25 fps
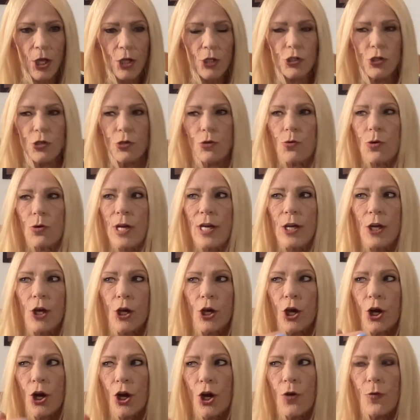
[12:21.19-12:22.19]
to
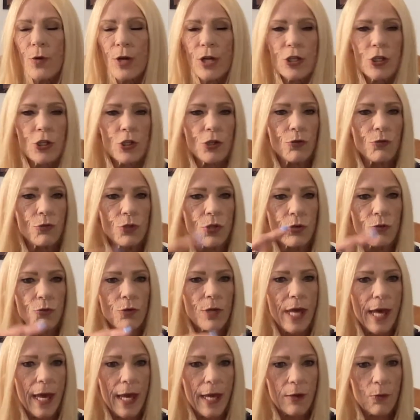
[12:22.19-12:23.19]
encourage you to
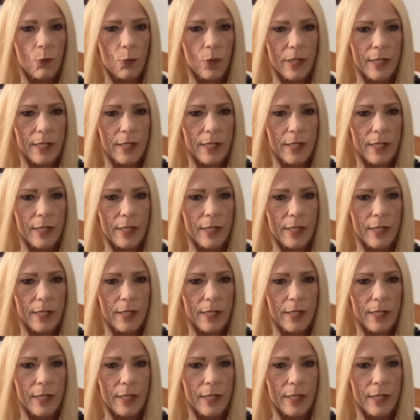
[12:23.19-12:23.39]
gain